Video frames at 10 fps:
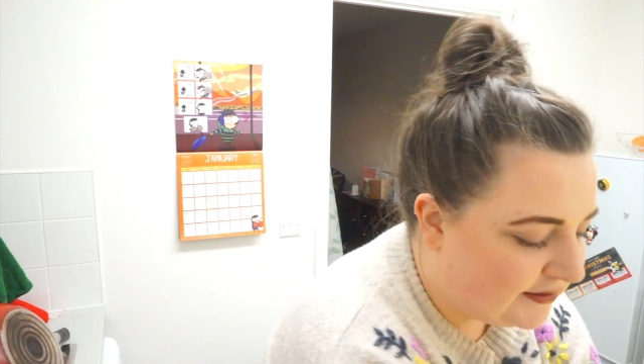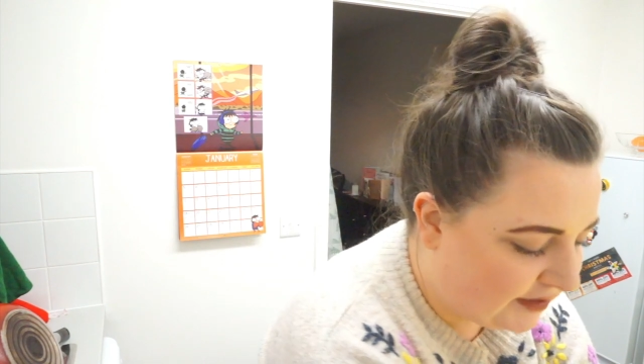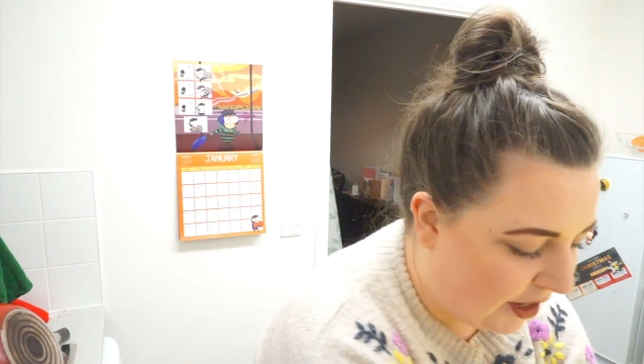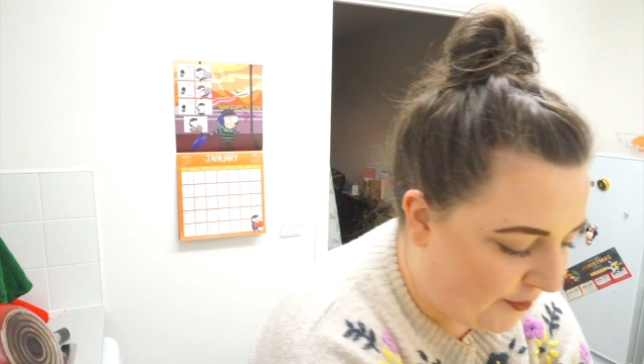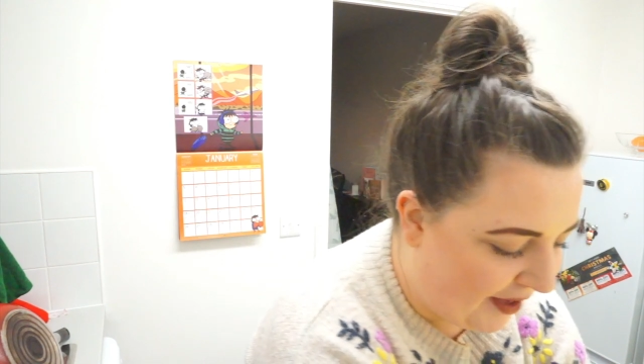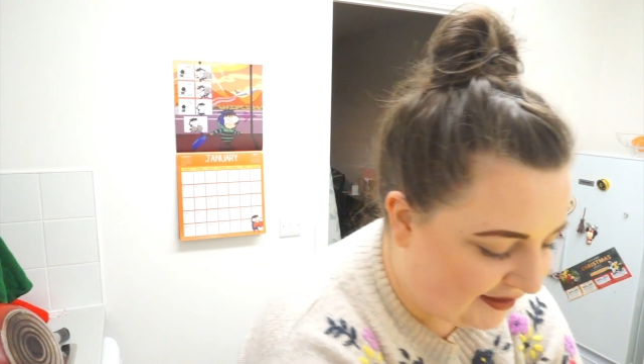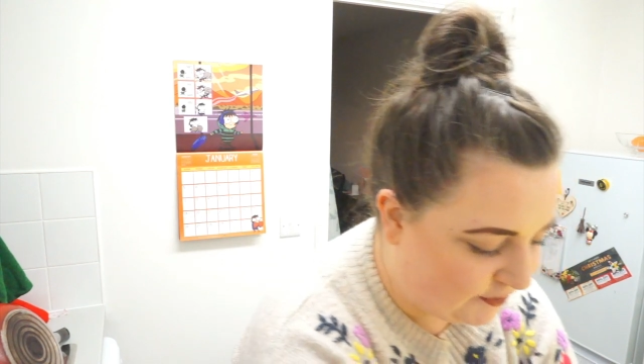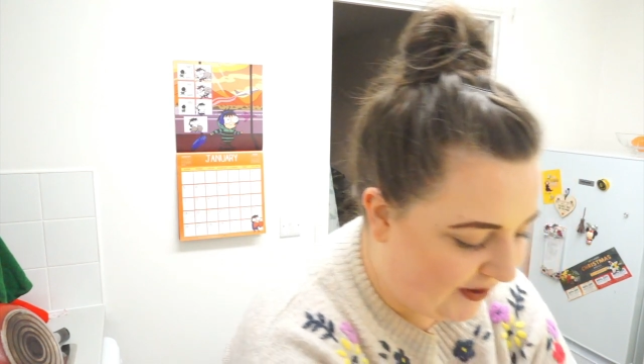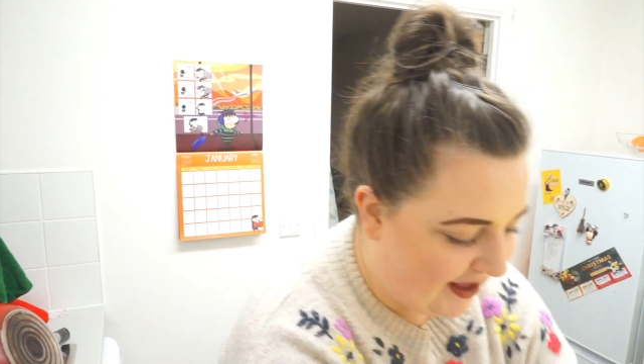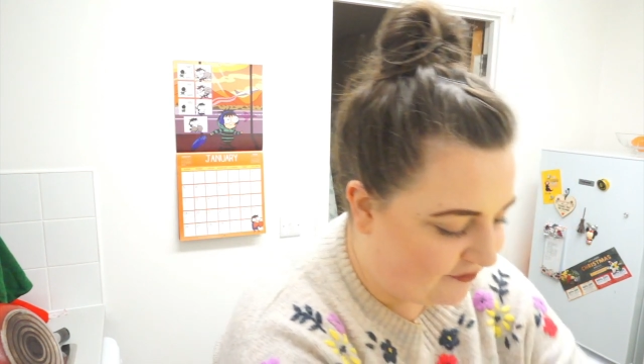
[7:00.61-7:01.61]
So, as
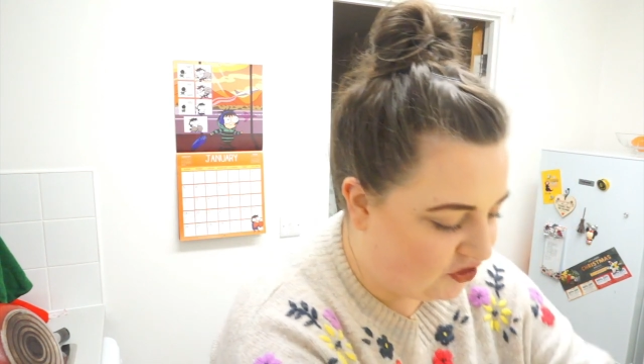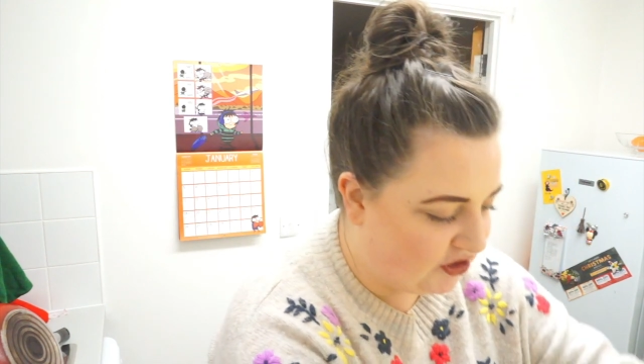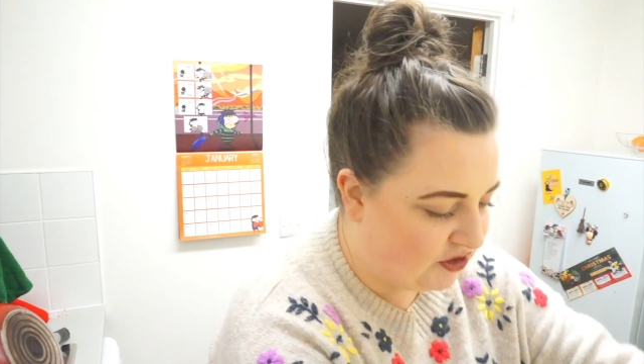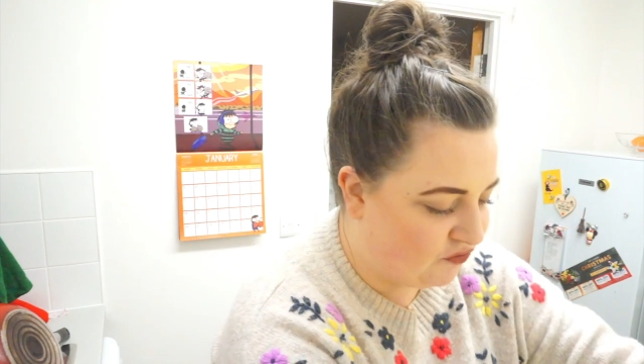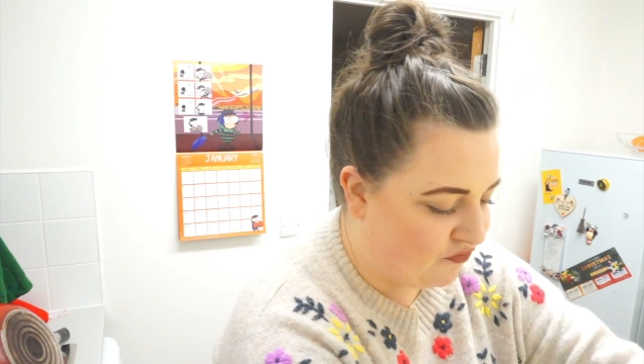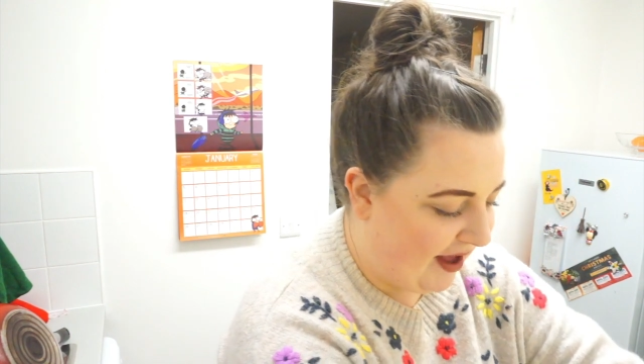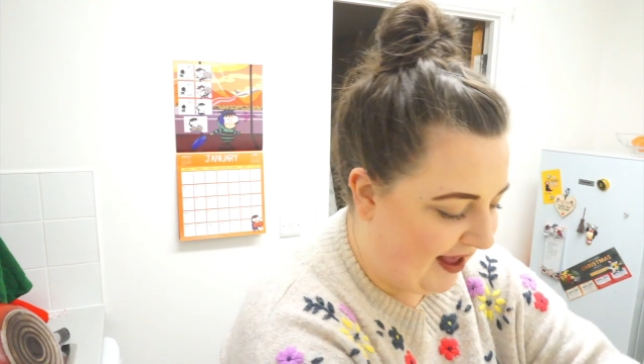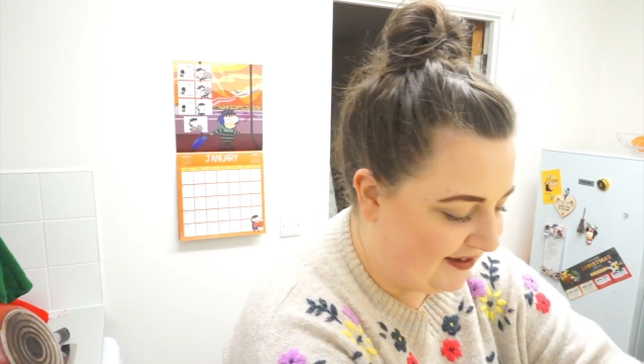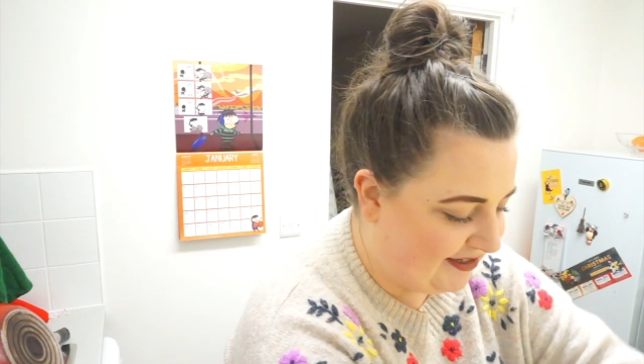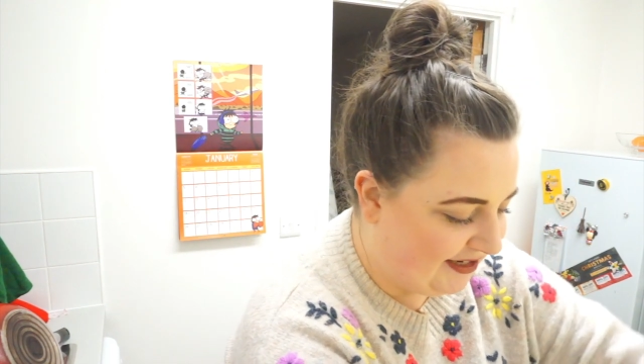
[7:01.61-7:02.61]
we have just
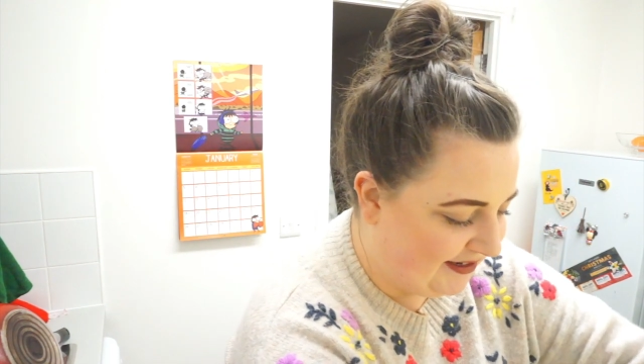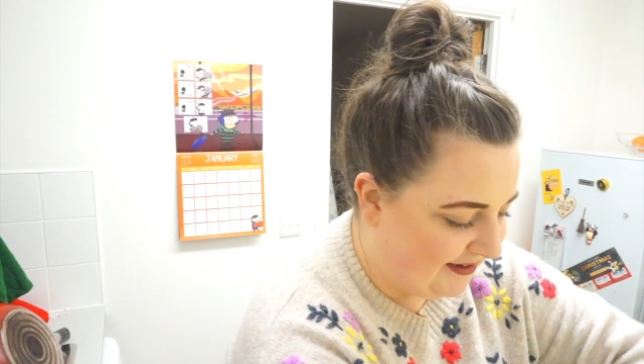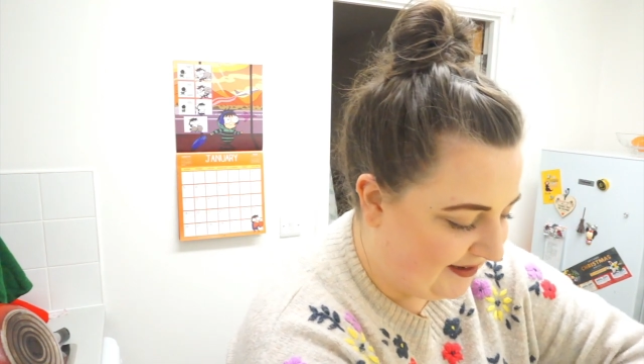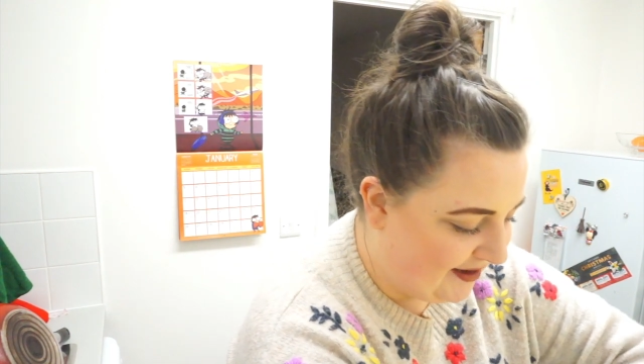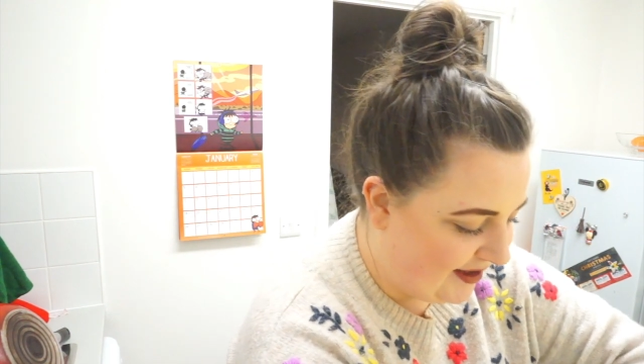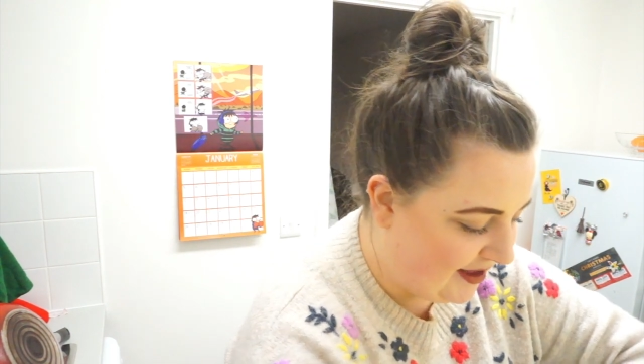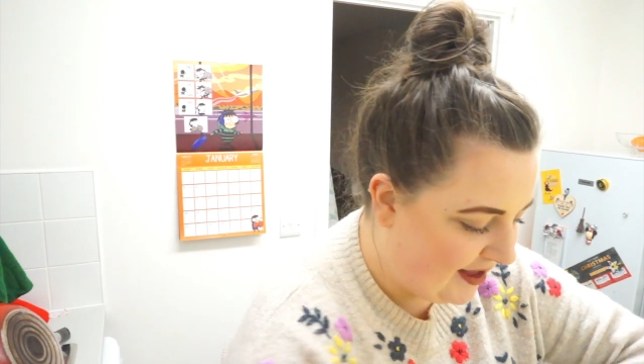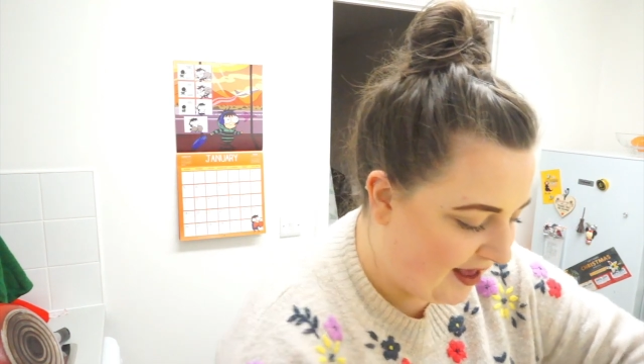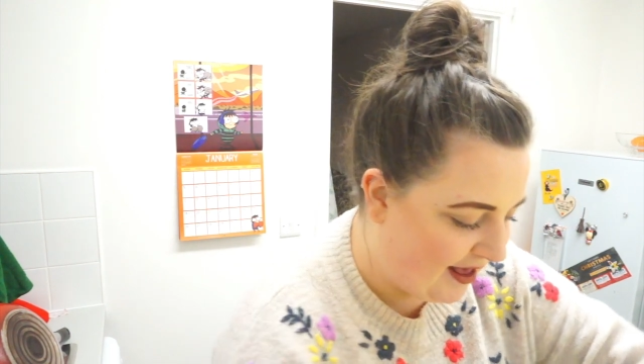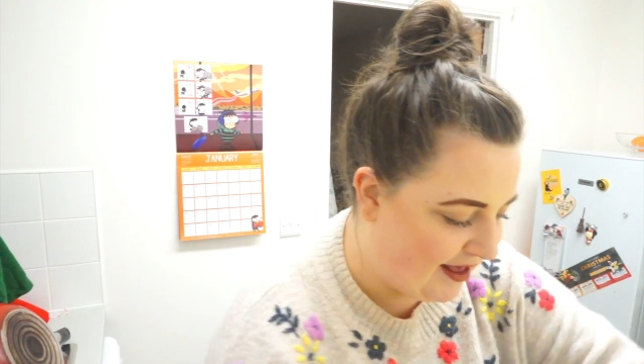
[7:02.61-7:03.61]
read,
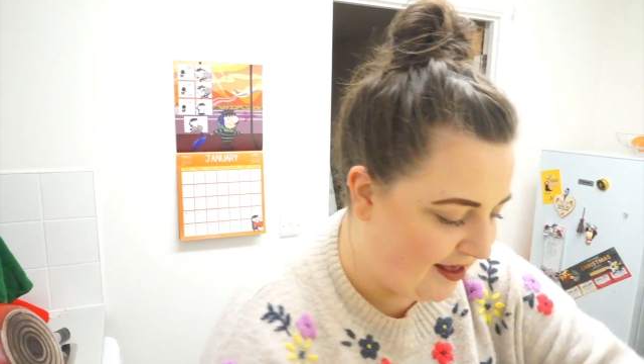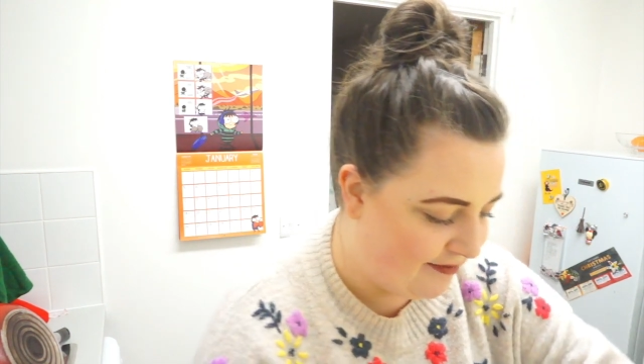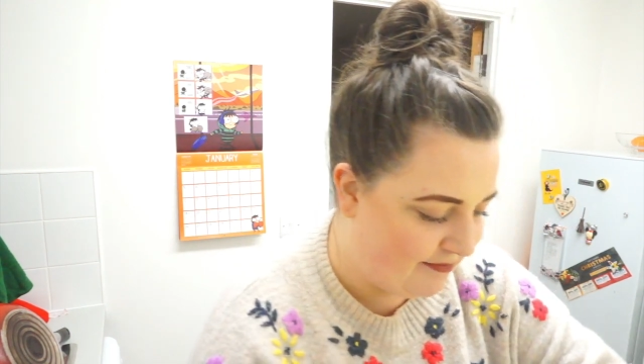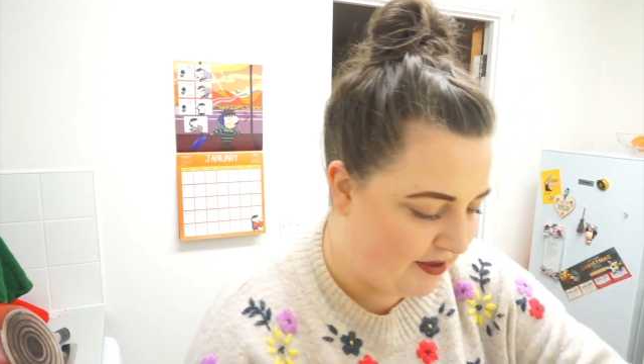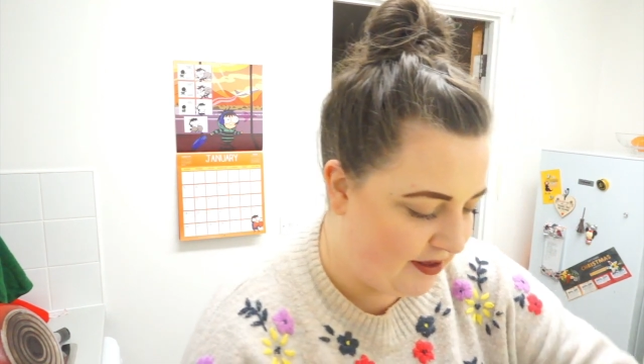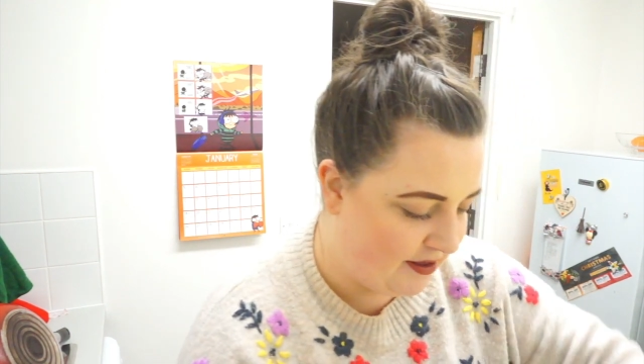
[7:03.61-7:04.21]
um,